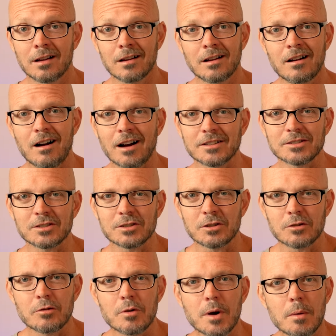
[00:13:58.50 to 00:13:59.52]
causes
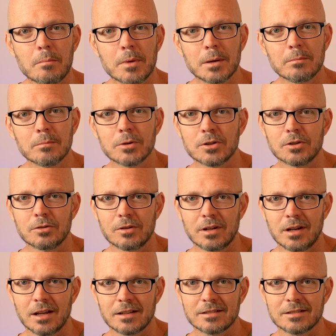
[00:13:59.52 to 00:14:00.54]
her to remember you the
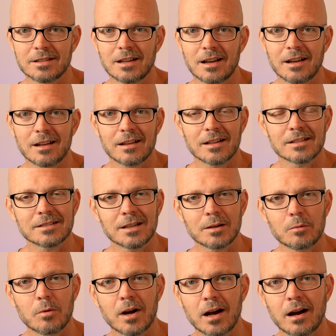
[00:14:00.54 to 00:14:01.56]
next day and say,
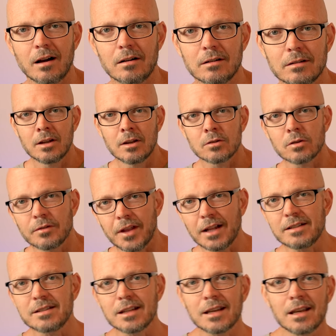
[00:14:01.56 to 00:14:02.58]
wow. So if
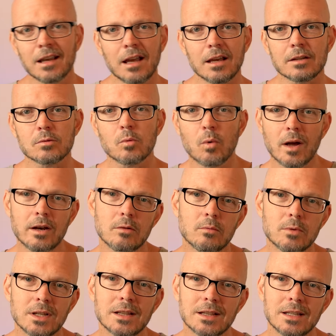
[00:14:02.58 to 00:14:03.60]
that's the case, why don't
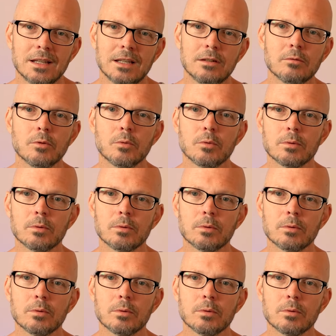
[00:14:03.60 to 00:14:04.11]
we lead with